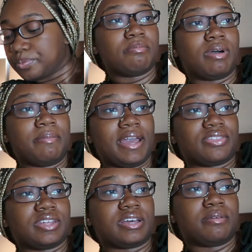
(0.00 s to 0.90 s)
But I'm gonna
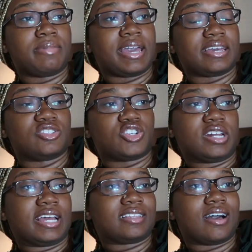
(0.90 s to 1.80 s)
have to come back and try
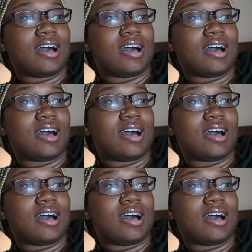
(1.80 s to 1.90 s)
like